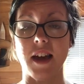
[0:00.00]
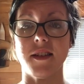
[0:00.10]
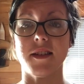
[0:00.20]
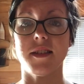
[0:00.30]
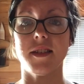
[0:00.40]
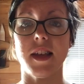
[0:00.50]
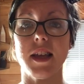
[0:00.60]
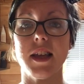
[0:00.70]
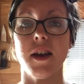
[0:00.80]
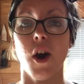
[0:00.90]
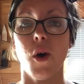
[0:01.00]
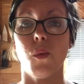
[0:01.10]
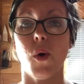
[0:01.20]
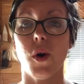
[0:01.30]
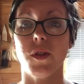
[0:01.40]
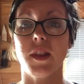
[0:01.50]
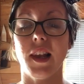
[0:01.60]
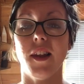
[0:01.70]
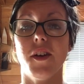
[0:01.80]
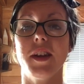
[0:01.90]
and just see what
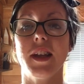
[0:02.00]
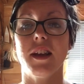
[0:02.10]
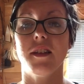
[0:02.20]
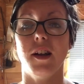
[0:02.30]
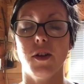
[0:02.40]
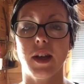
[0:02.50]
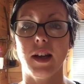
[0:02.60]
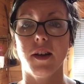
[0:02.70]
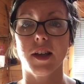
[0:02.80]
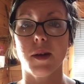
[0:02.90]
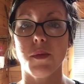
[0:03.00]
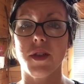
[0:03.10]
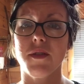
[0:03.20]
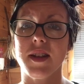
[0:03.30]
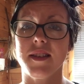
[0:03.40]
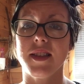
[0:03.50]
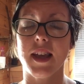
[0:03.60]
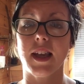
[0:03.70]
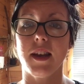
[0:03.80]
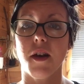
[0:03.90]
the lining is looking like and whether it's
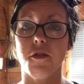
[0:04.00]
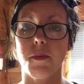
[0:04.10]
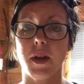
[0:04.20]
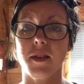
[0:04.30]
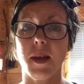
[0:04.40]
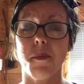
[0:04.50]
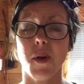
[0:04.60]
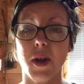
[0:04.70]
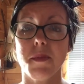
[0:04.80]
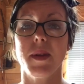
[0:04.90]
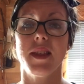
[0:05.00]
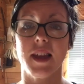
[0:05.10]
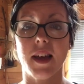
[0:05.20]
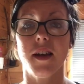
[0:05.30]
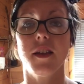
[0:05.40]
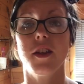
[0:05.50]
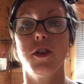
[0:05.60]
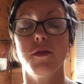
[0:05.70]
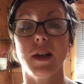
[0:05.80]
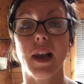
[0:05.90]
thick enough, because it might be thicker
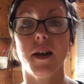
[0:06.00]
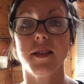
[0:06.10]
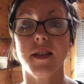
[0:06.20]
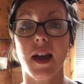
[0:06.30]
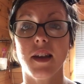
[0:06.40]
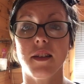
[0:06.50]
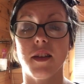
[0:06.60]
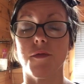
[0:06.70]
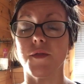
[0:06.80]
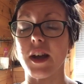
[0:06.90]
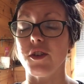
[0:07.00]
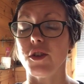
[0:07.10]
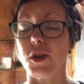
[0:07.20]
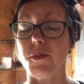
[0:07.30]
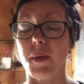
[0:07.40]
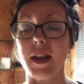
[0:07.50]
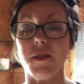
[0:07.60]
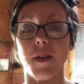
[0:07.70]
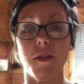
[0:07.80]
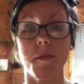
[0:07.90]
than you realise, and the fact you don't
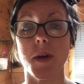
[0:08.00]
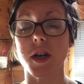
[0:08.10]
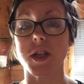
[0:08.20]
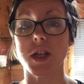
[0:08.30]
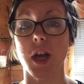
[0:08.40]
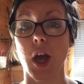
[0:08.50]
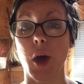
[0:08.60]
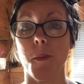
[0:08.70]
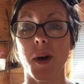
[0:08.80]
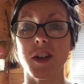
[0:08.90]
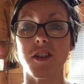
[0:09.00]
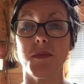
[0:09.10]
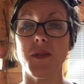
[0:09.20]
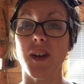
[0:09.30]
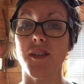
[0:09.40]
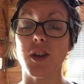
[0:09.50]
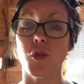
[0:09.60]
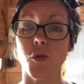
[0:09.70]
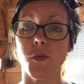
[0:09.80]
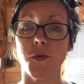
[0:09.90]
bleed very much might just be very
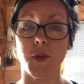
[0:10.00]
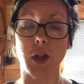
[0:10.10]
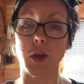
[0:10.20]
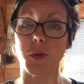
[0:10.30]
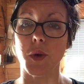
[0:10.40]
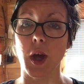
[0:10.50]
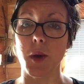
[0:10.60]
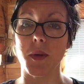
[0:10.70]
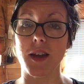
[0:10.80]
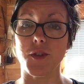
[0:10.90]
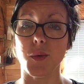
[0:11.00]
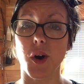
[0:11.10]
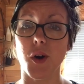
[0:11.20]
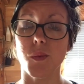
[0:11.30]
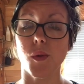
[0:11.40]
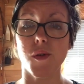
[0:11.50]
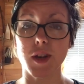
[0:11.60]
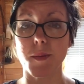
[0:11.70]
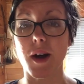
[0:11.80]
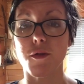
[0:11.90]
normal for you. But if you are
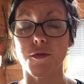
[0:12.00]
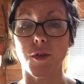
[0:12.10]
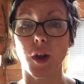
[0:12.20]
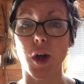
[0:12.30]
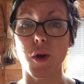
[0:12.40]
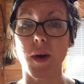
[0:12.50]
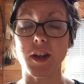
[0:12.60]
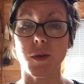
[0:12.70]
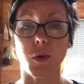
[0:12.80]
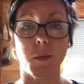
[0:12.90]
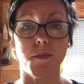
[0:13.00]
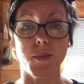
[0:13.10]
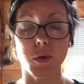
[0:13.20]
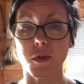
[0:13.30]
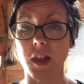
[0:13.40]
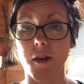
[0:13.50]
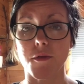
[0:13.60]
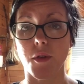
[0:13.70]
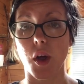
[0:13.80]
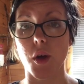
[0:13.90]
worried about flow and you want to boost that
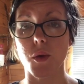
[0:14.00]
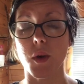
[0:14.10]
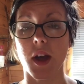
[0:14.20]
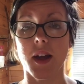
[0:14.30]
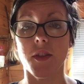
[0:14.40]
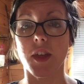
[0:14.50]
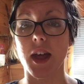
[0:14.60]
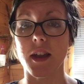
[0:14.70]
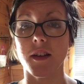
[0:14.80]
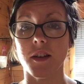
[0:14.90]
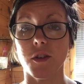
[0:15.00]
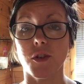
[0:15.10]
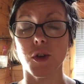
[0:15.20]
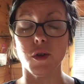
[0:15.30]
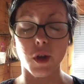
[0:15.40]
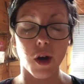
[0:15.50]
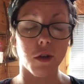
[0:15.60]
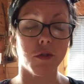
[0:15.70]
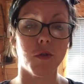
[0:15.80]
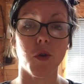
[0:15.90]
flow, then do the
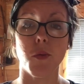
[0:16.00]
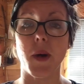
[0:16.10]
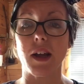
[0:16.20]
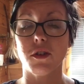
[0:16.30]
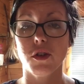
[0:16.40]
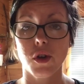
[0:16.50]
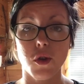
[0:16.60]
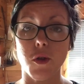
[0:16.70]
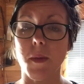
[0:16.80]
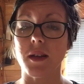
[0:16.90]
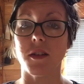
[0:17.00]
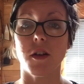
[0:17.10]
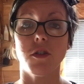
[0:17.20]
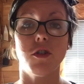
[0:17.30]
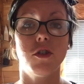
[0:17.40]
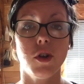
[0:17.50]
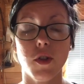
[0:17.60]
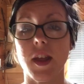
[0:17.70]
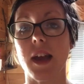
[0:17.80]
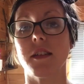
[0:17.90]
castor oil packs, do the massage,
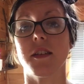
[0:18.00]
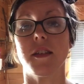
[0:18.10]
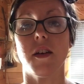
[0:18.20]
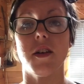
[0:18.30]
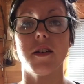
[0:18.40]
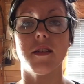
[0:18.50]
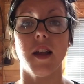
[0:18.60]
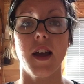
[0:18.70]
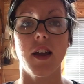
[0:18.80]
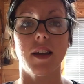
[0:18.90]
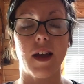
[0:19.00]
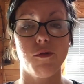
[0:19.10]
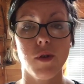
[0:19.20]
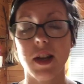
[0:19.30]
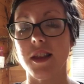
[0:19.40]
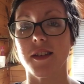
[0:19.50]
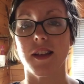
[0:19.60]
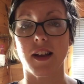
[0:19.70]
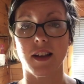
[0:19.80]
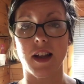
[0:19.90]
do the exercise, get rid of the
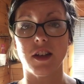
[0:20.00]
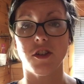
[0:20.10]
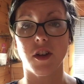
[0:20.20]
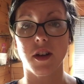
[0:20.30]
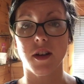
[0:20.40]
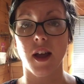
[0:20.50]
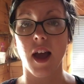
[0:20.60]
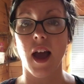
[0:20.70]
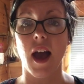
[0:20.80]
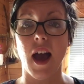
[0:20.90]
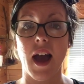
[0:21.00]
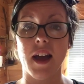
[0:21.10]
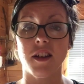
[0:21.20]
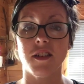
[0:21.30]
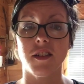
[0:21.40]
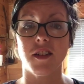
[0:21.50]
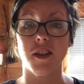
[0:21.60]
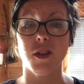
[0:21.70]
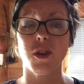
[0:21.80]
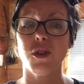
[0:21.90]
stagnation. And
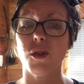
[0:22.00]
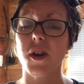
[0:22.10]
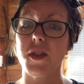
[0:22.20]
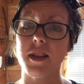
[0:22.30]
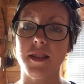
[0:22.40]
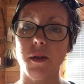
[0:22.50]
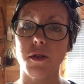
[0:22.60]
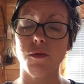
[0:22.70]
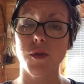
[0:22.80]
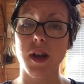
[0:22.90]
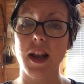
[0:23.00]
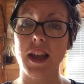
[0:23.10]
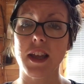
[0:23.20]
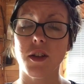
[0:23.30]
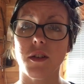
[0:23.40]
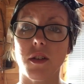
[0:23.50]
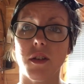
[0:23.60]
you can try things. There was a really